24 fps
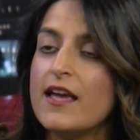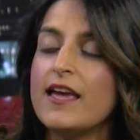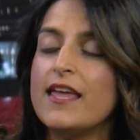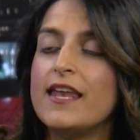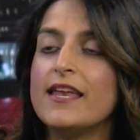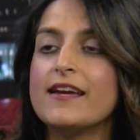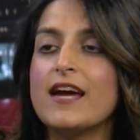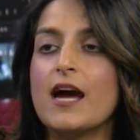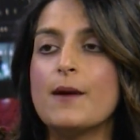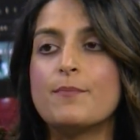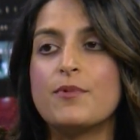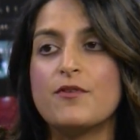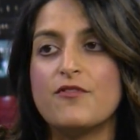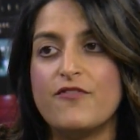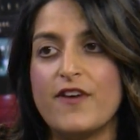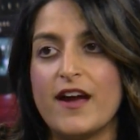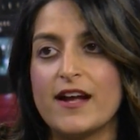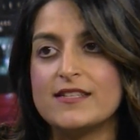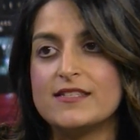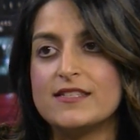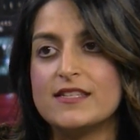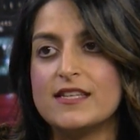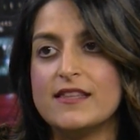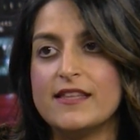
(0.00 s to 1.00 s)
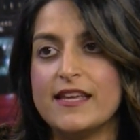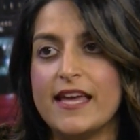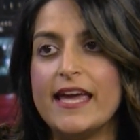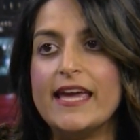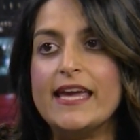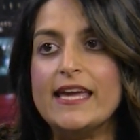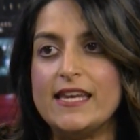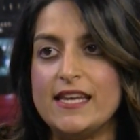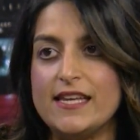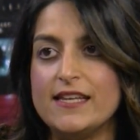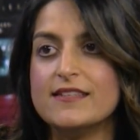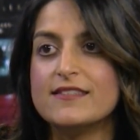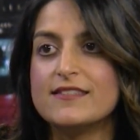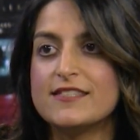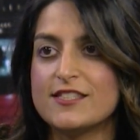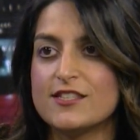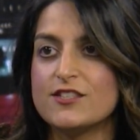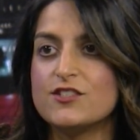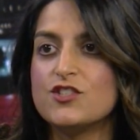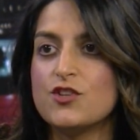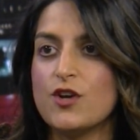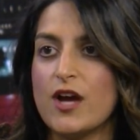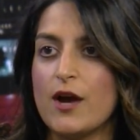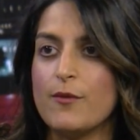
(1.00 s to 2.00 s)
and it got perfected in the
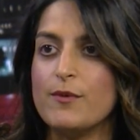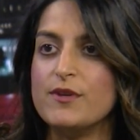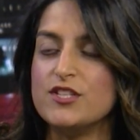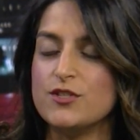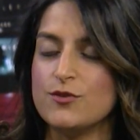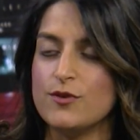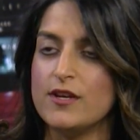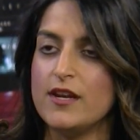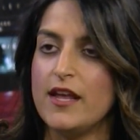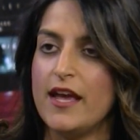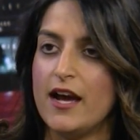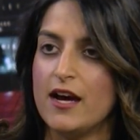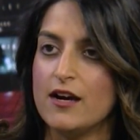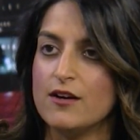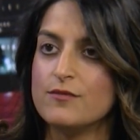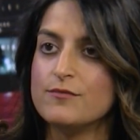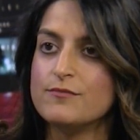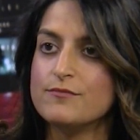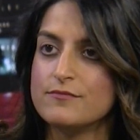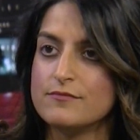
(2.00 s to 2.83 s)
80s to how we do it now.